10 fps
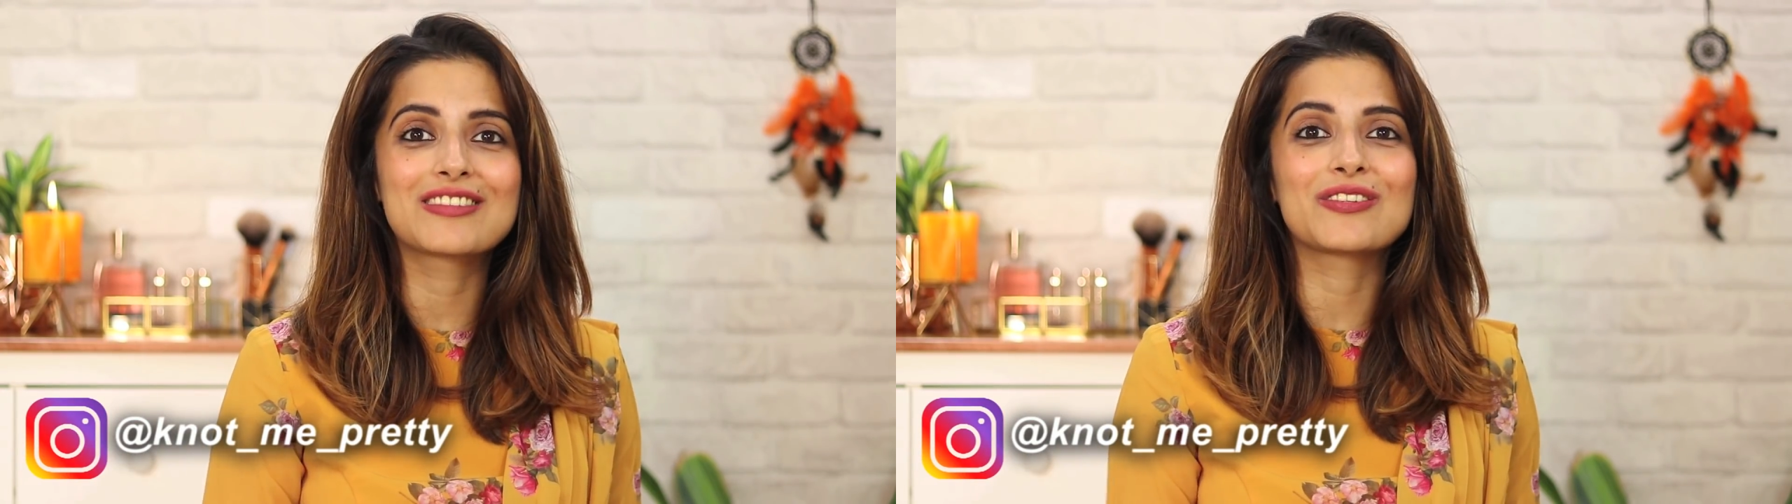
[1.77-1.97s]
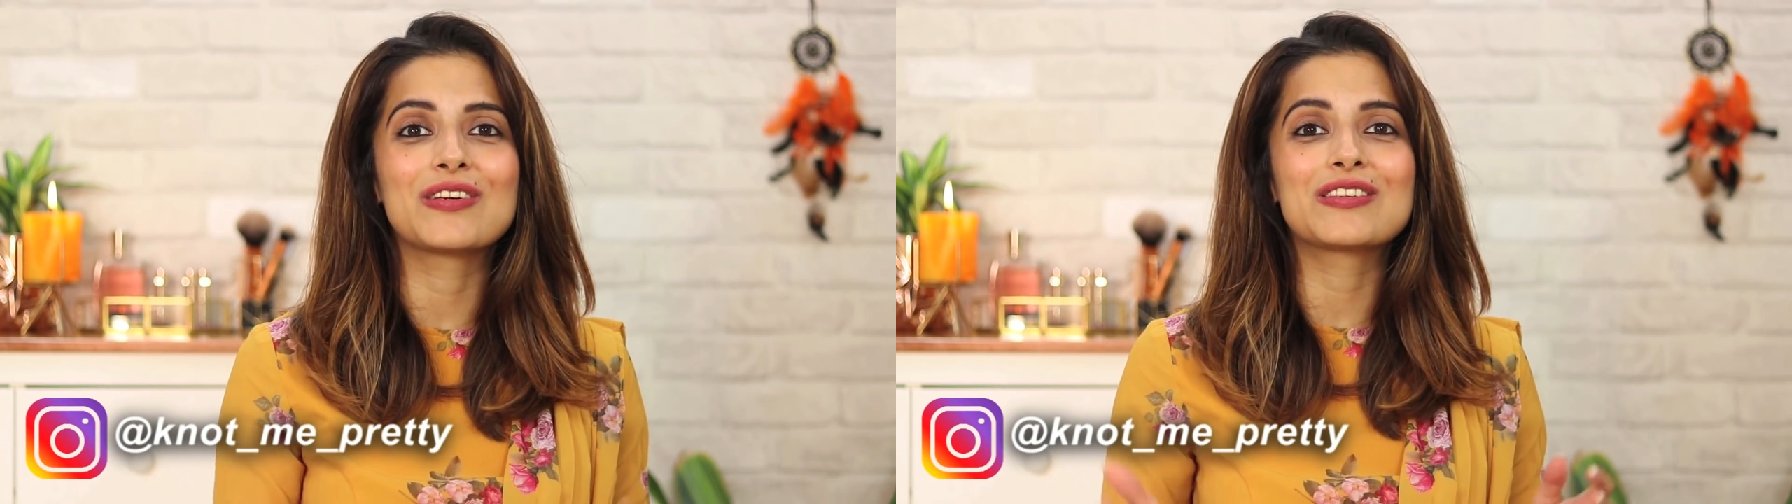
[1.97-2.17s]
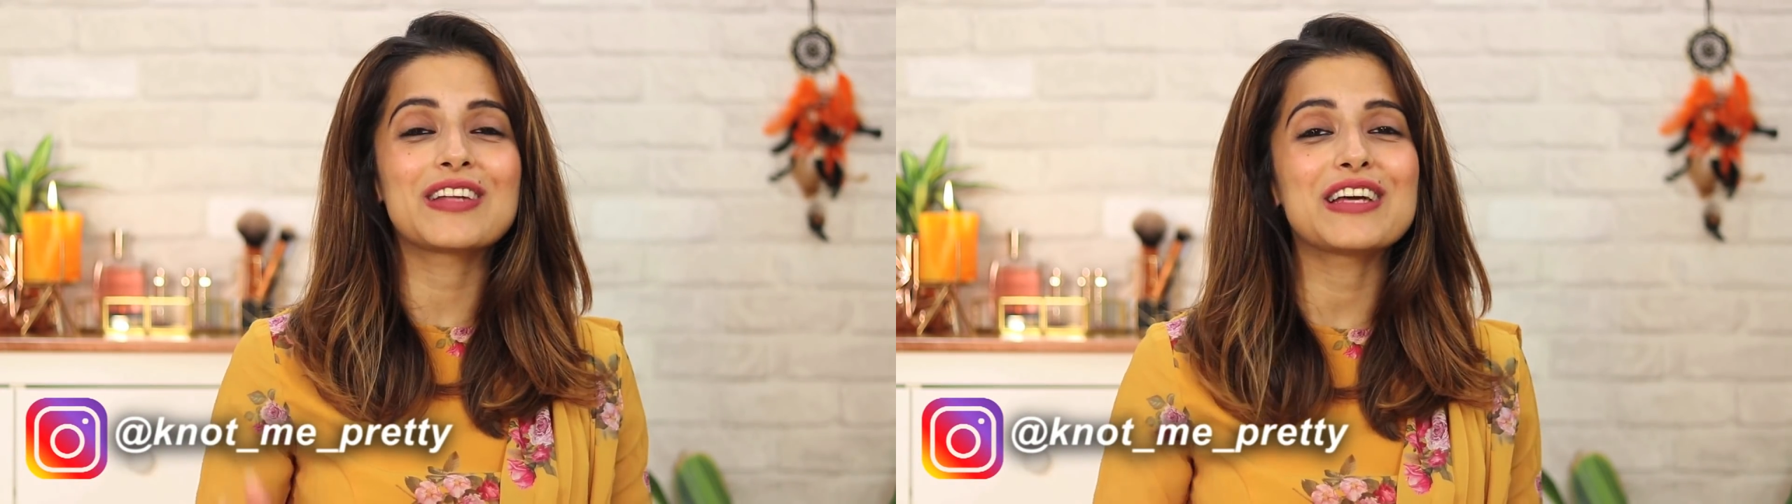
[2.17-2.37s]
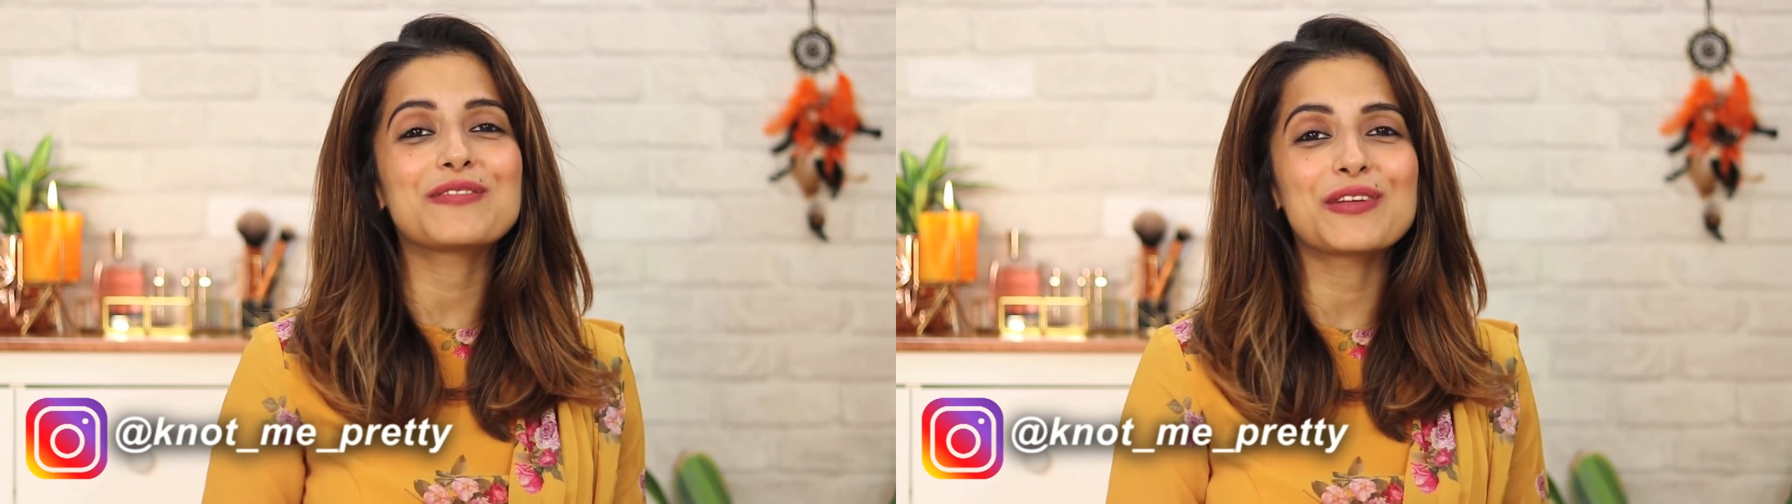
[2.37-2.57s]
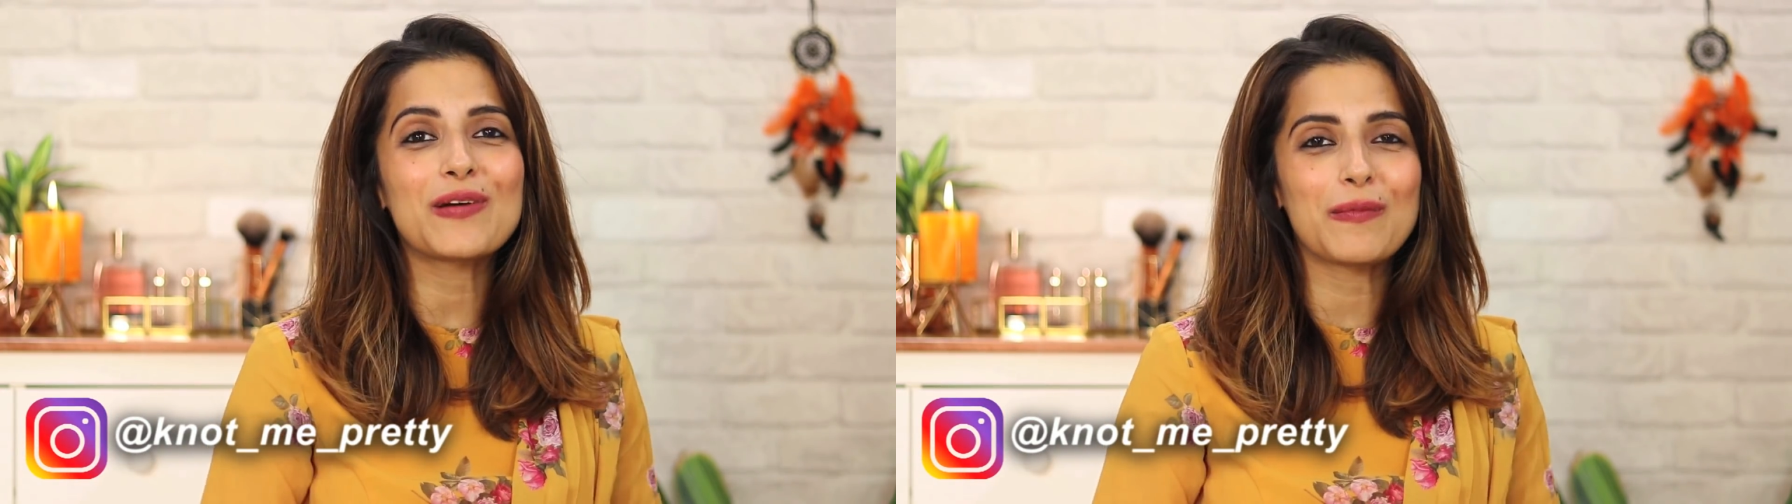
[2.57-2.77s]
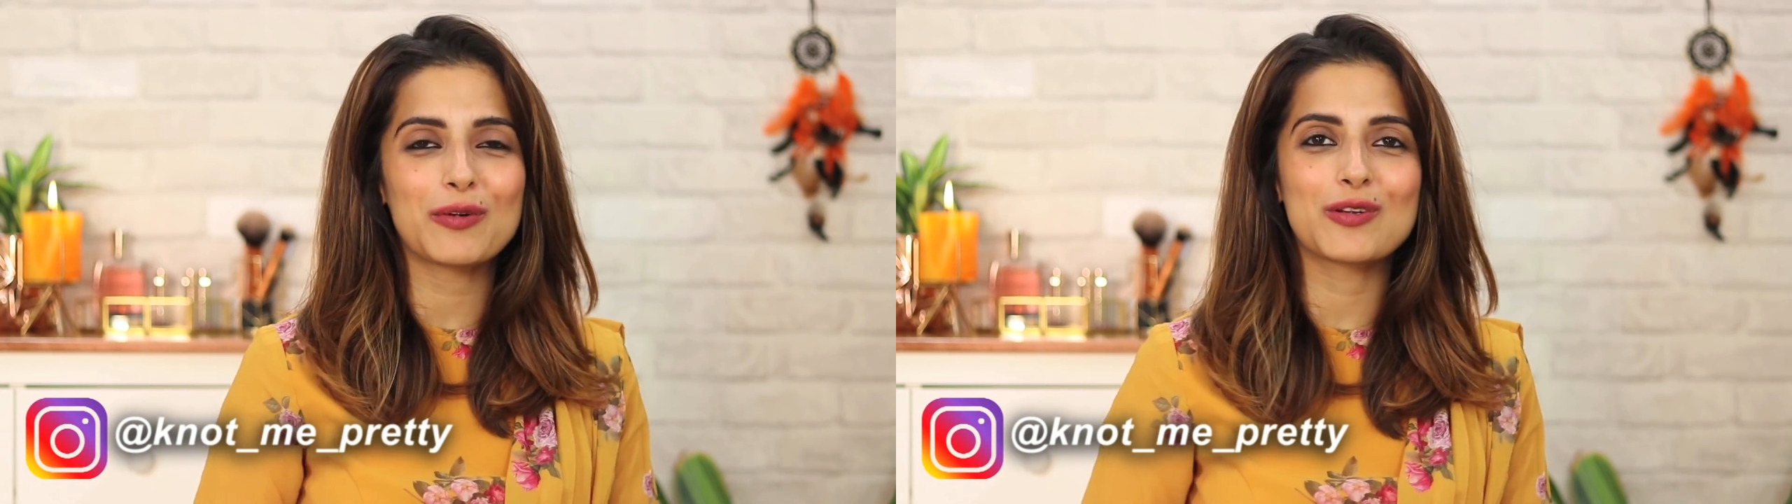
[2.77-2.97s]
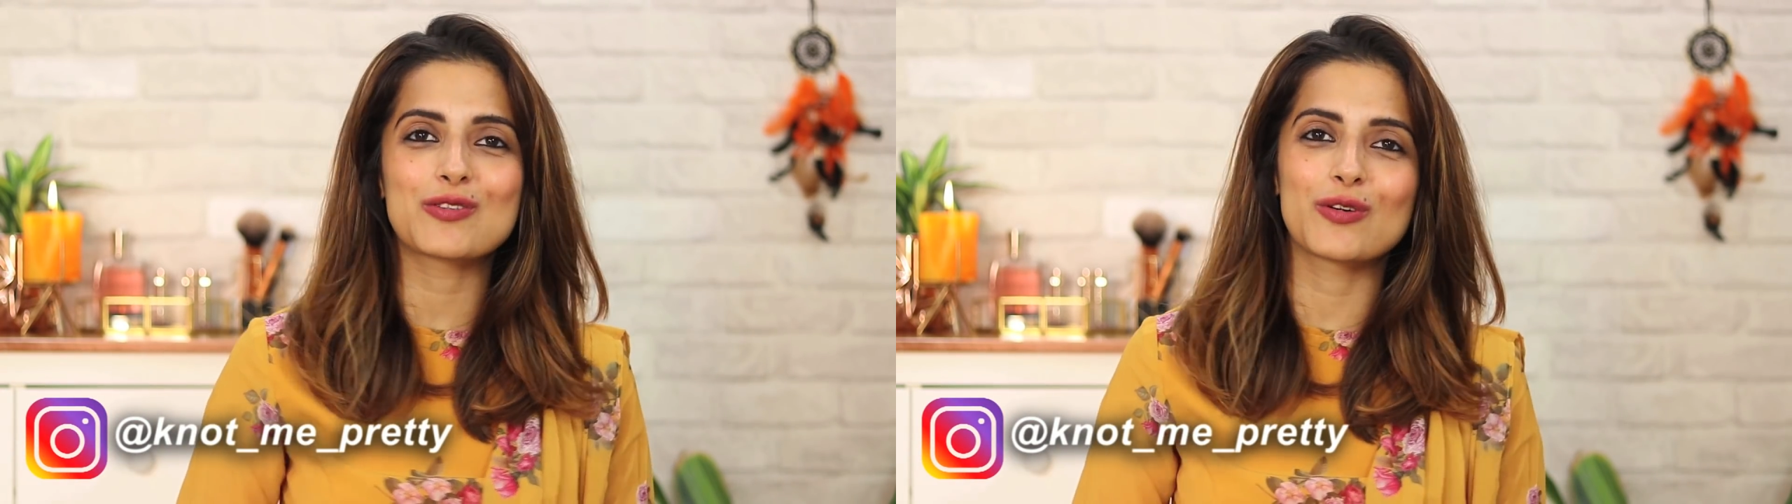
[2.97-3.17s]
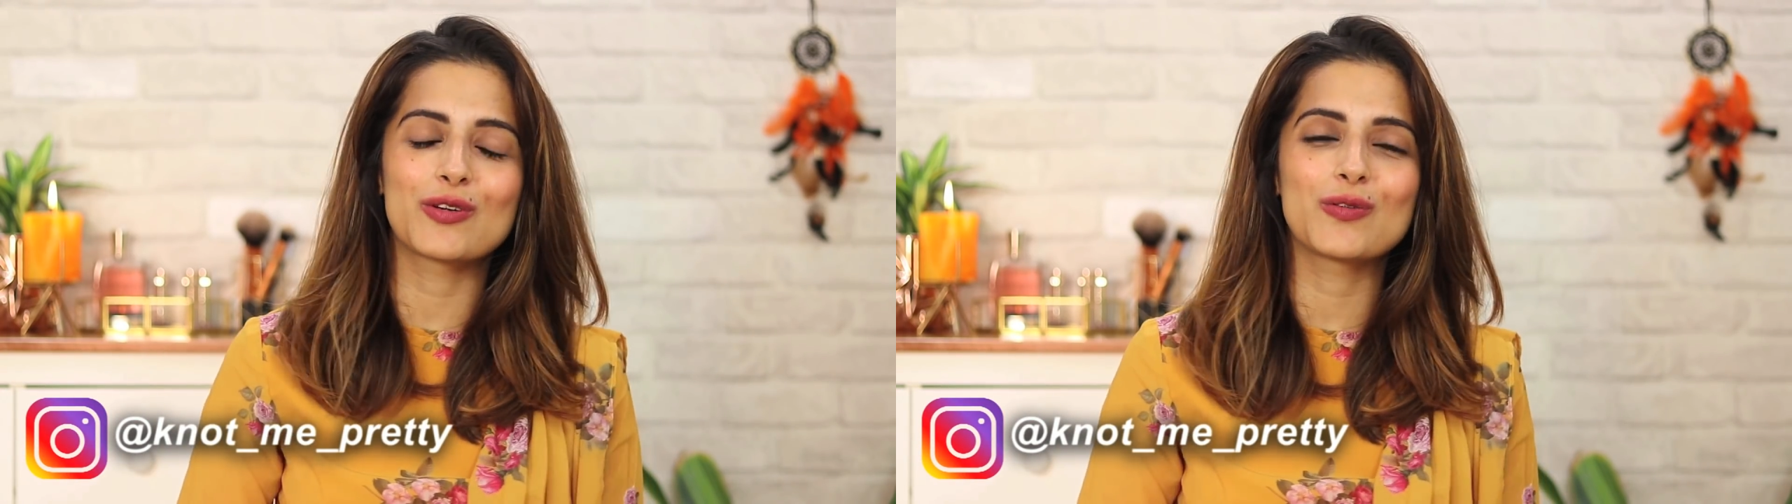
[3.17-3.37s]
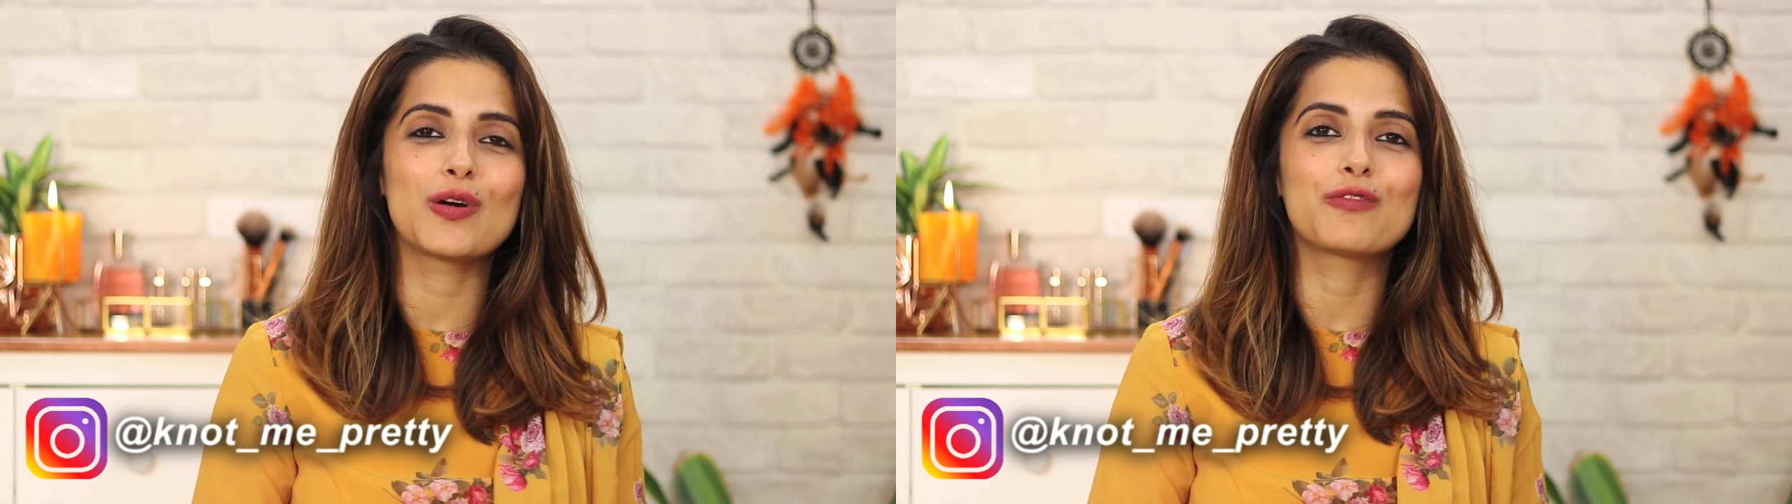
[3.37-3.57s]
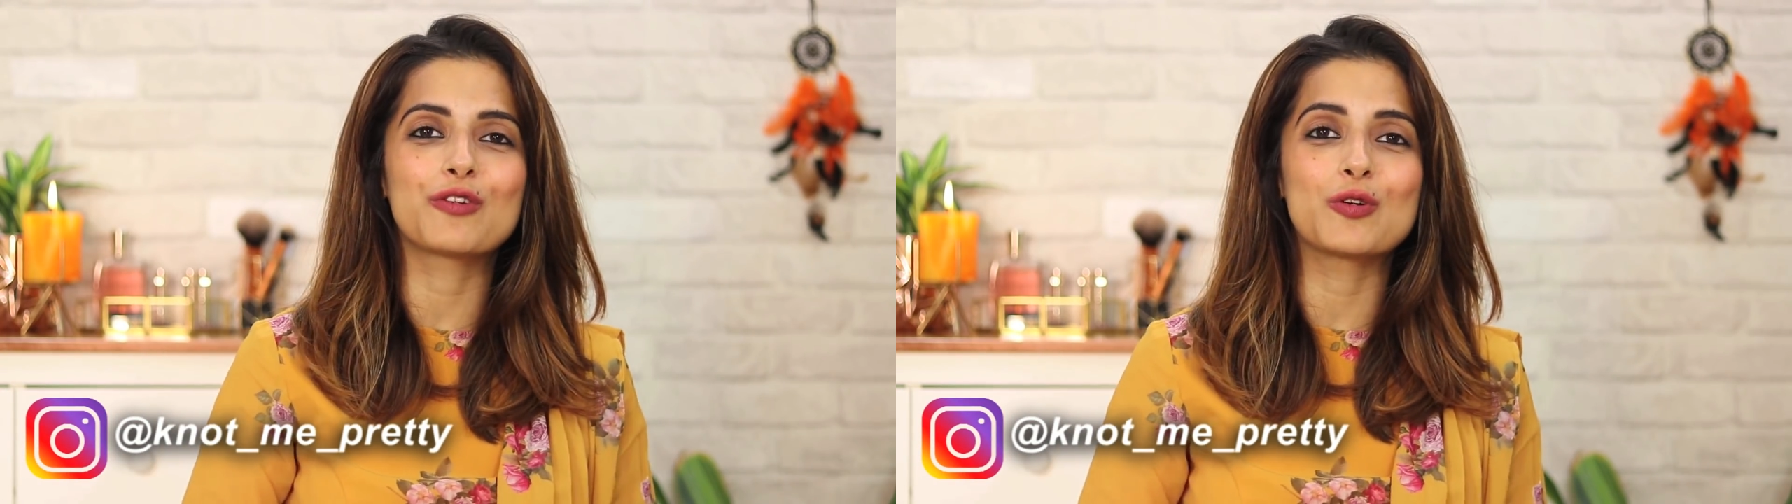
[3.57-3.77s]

So in today's video I'm going to show you a few